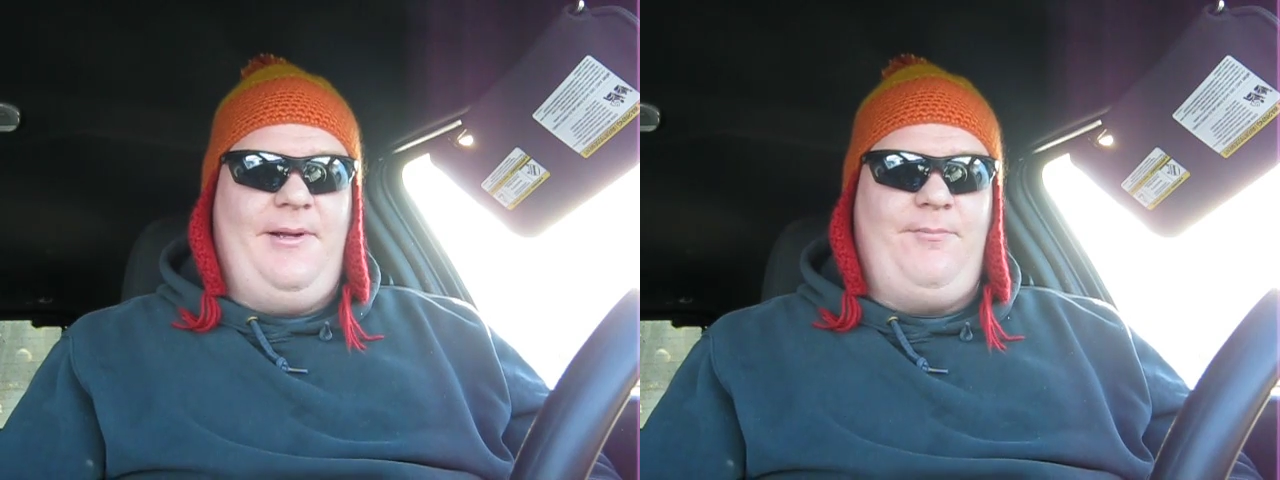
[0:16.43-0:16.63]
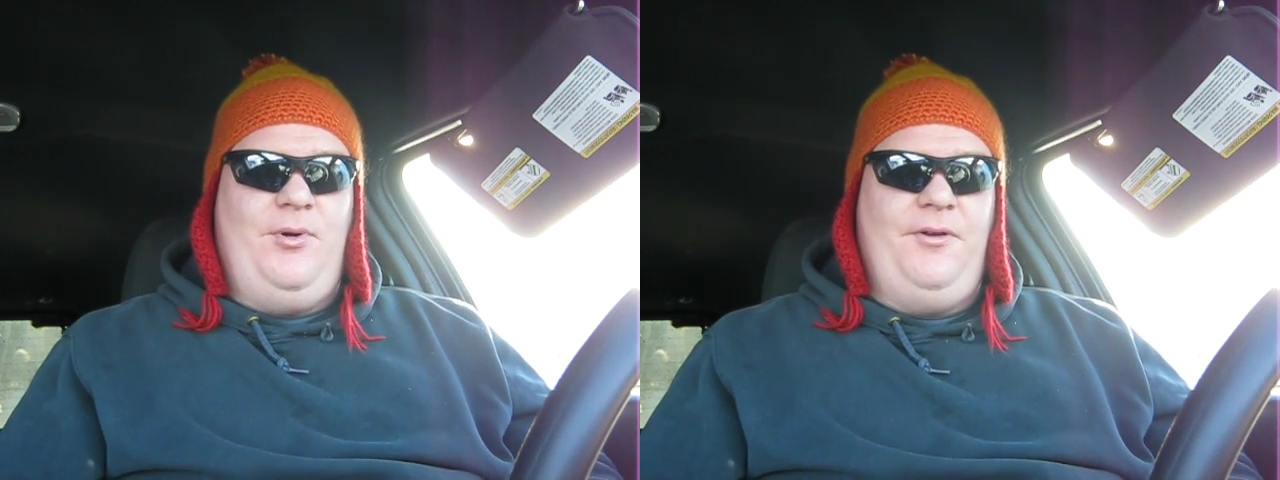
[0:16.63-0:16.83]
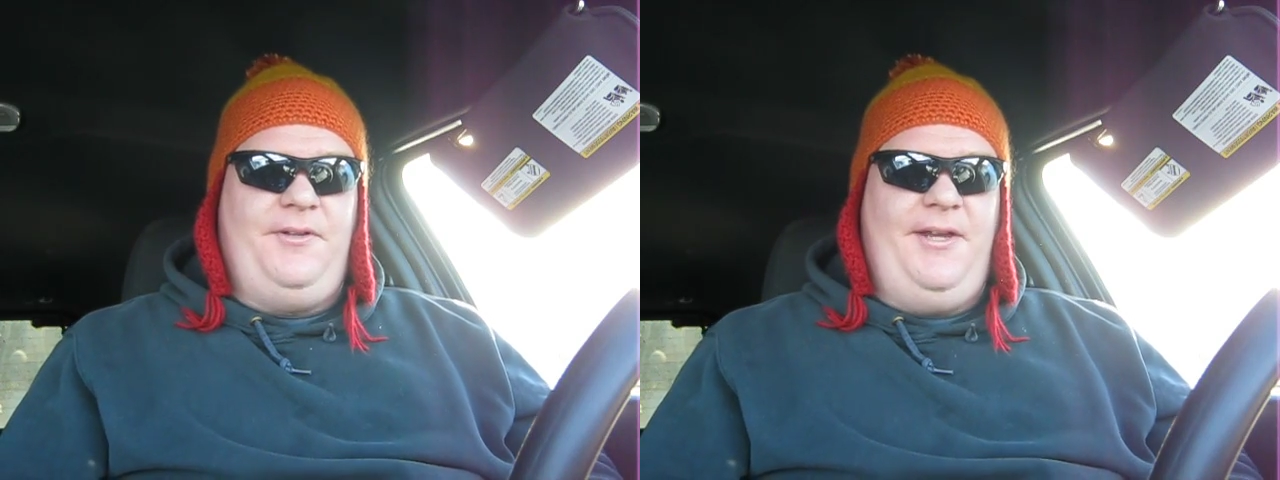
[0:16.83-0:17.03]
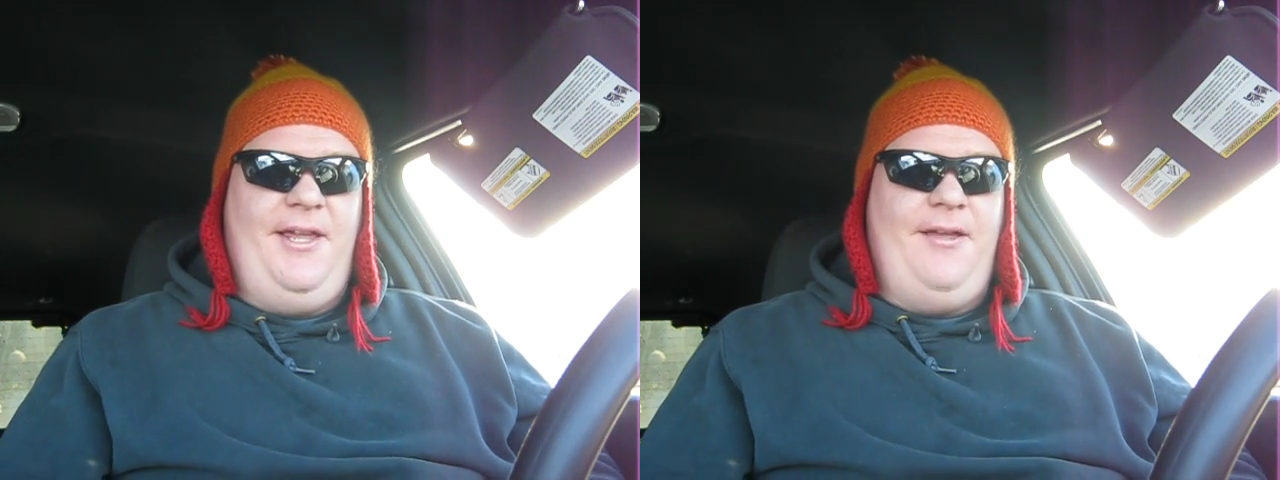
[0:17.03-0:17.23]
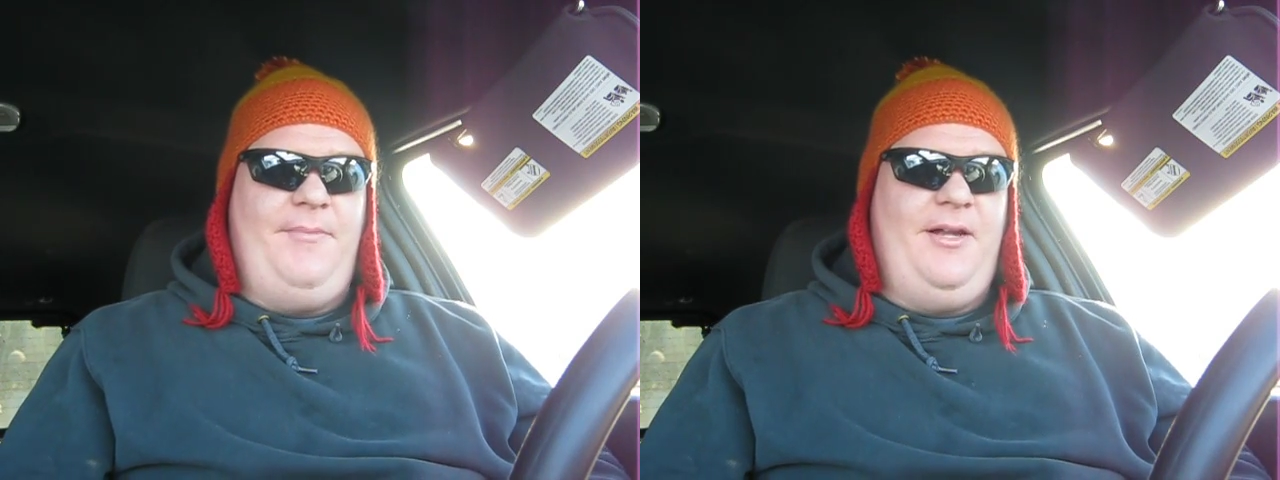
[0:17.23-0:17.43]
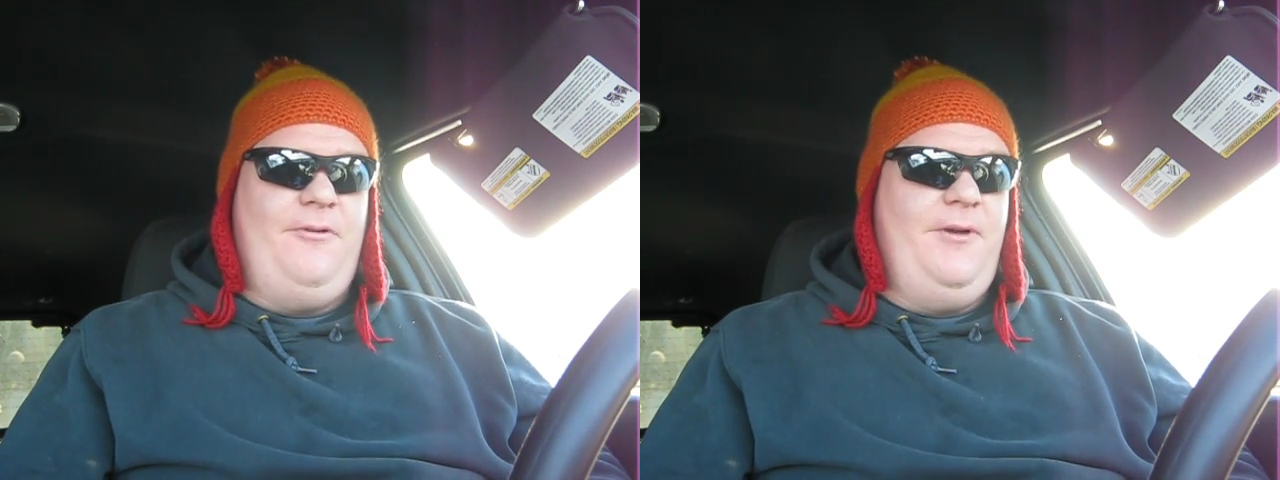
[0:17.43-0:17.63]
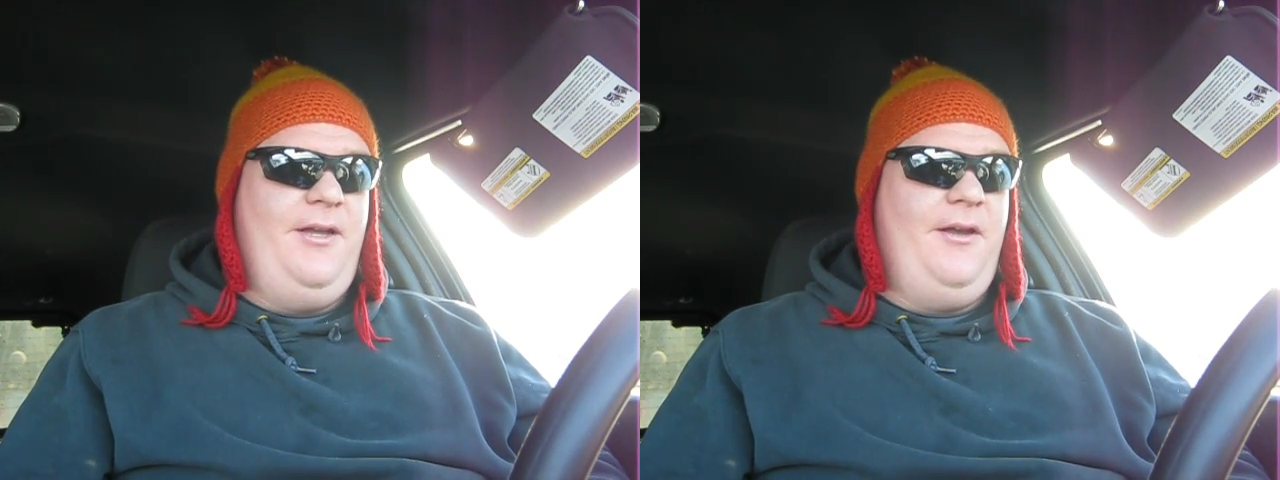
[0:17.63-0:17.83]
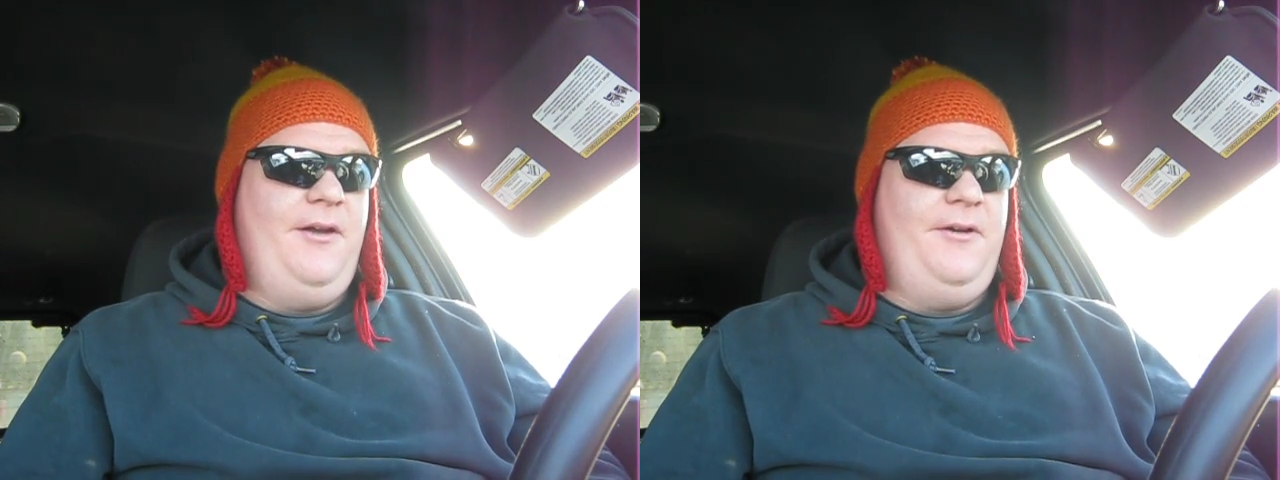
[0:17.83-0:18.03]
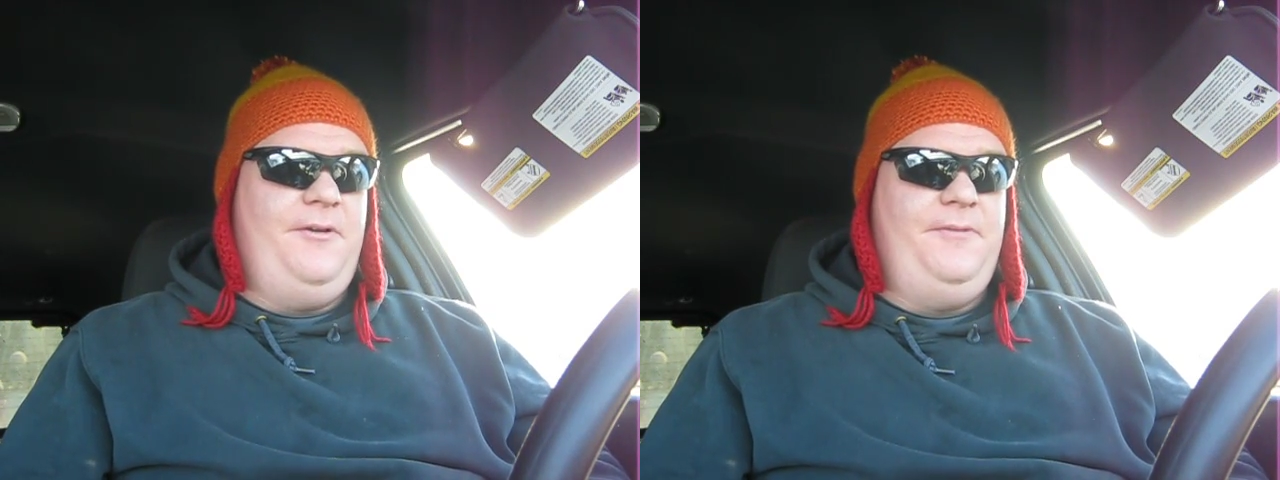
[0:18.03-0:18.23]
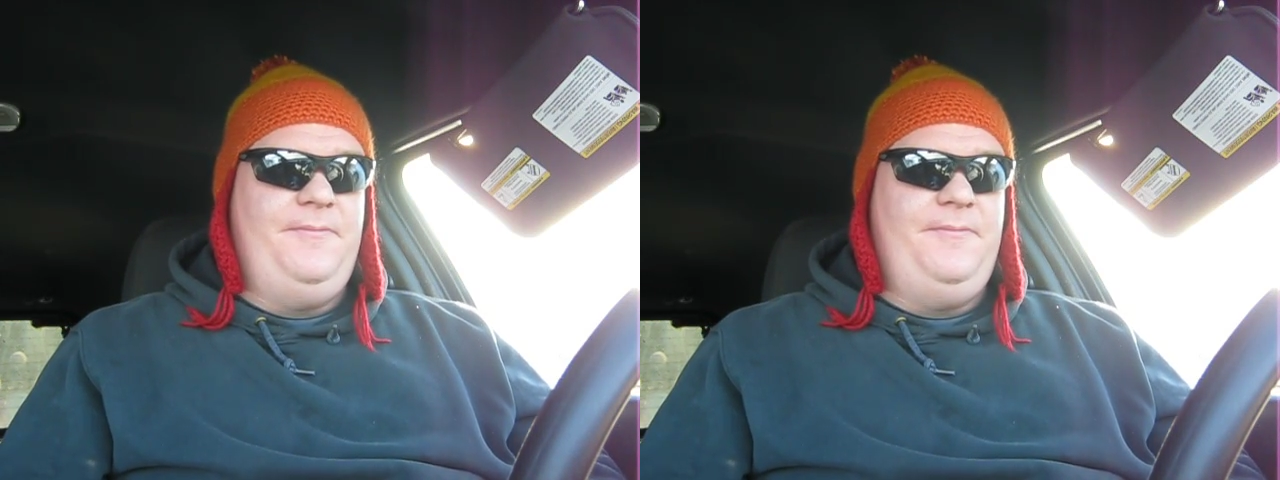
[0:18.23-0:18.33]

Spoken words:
my birthday about a week ago.